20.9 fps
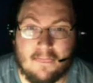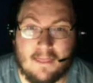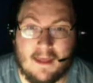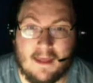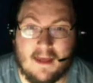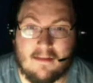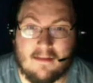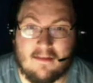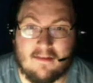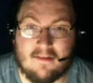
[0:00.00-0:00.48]

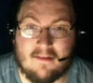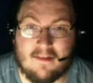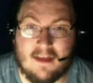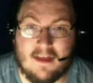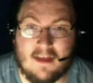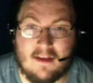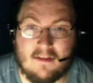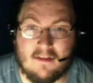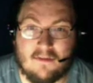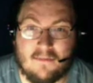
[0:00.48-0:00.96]
as I
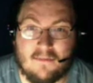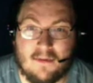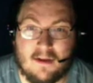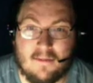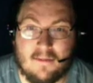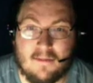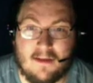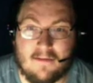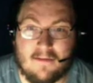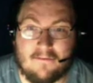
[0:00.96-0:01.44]
said, it's been
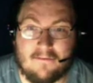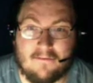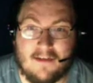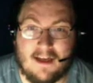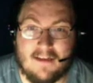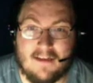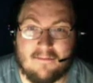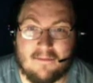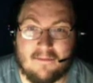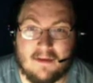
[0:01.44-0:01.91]
about
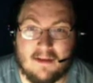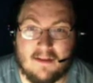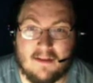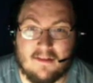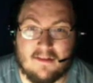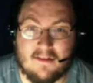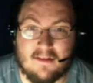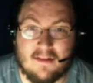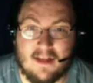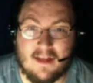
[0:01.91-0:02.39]
5
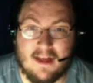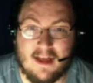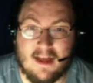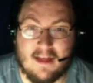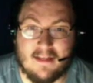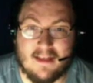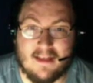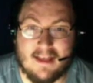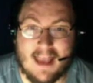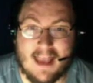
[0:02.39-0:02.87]
months since I
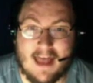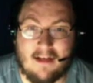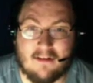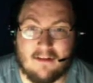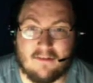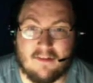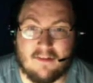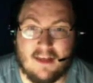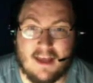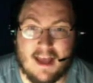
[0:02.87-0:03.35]
had the
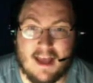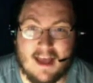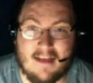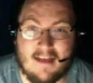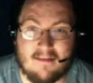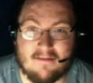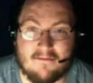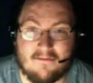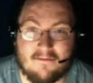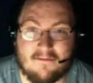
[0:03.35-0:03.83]
Galaxy
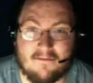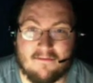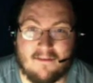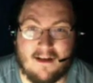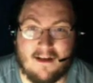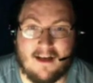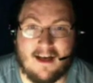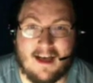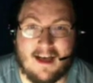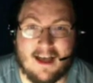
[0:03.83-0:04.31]

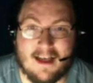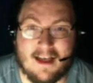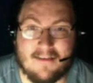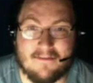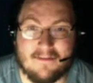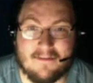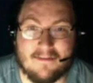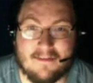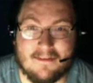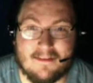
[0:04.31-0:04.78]
S5.
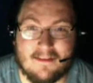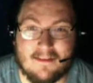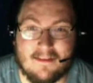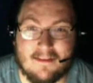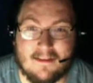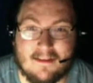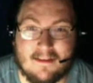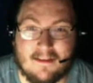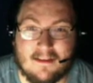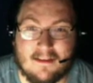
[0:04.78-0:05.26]

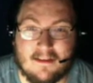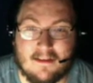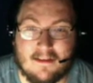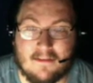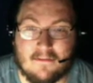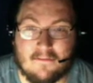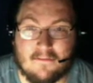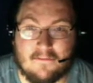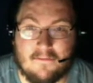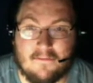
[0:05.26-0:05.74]

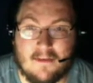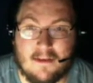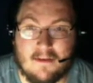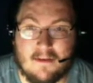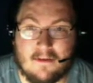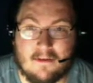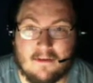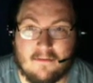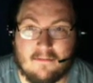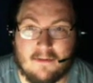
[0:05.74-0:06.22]

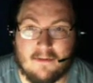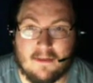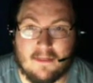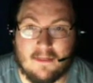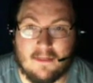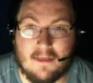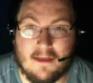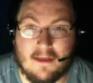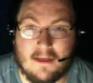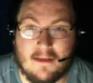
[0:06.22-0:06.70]
Figured with
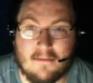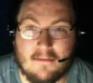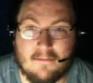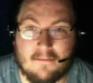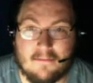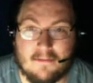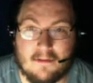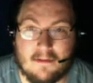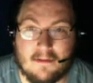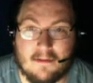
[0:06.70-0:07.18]
the
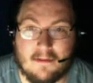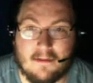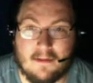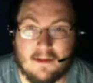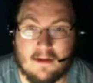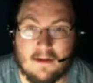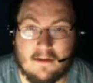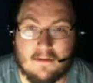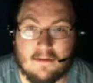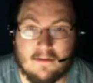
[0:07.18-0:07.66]

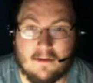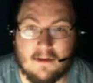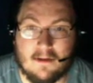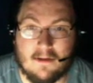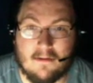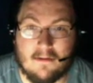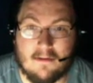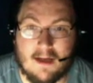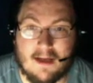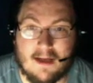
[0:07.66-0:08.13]

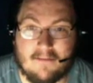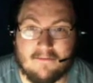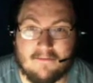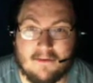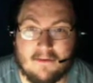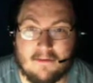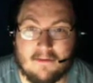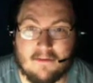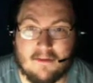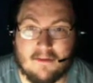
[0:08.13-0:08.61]
new
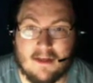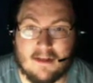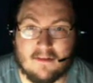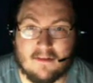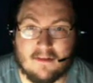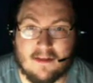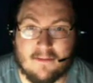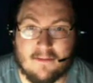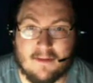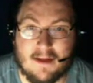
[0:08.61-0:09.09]
iPhone 6
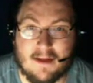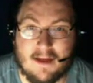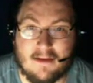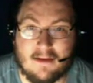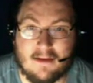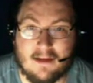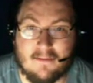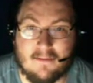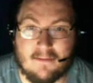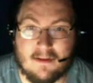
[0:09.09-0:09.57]
coming out
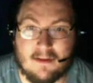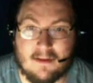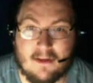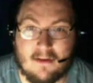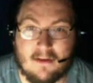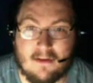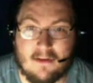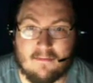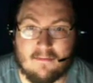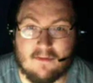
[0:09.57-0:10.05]
and I'm going to
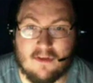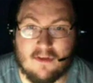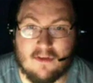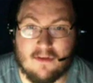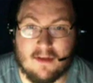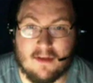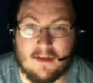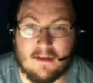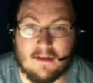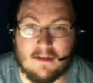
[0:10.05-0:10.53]
go up
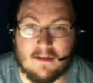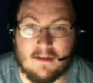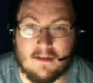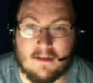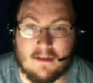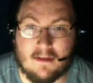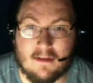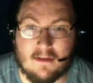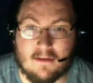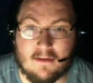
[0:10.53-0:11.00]
to it,
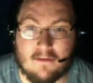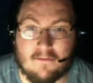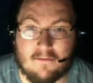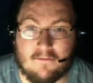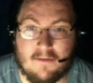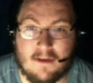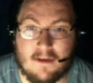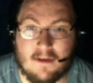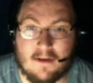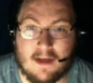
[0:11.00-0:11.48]

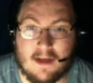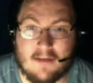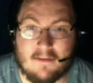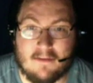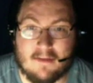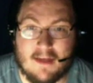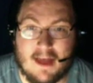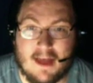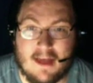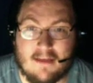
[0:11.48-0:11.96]
figured I
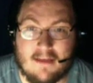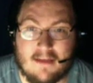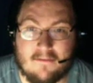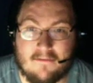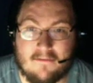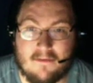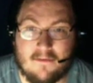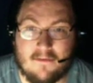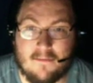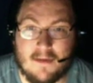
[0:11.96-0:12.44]
would take a
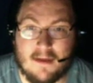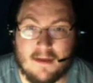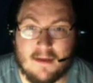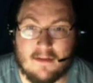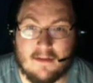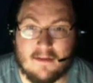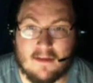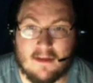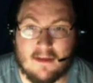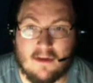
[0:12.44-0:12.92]
few
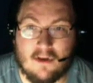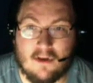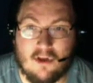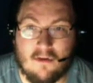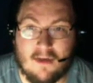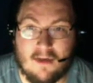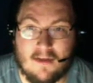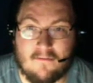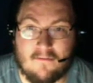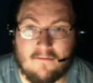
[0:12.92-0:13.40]
minutes and
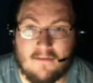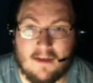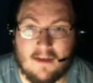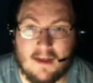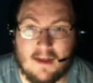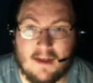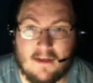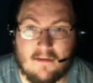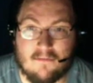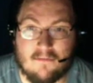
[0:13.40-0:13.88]
do a
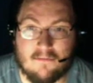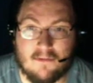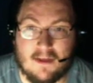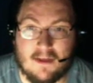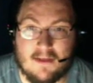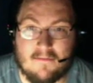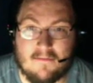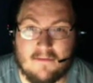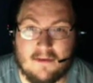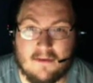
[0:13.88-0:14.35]
video
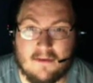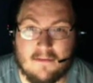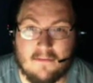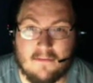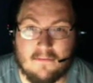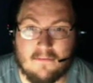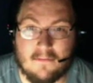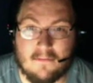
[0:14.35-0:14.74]
review